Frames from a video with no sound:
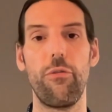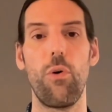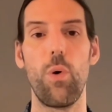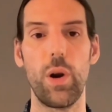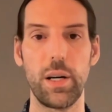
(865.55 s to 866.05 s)

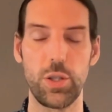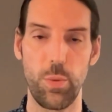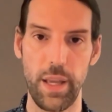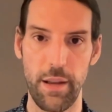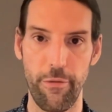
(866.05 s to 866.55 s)
to
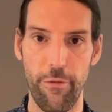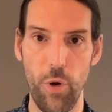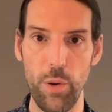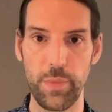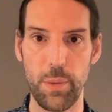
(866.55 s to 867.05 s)
be
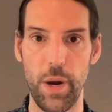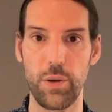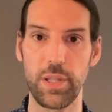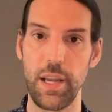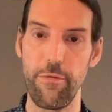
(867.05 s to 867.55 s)
informed
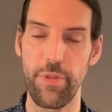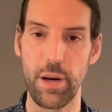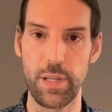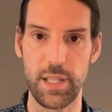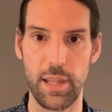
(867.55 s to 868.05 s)
about if
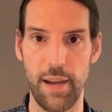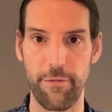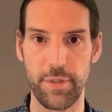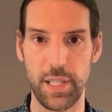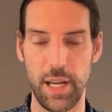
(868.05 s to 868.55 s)
there is a
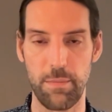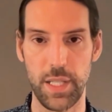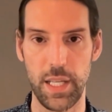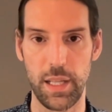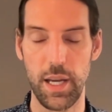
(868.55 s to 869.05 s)
lifetime
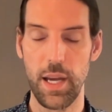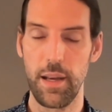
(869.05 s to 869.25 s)
deal.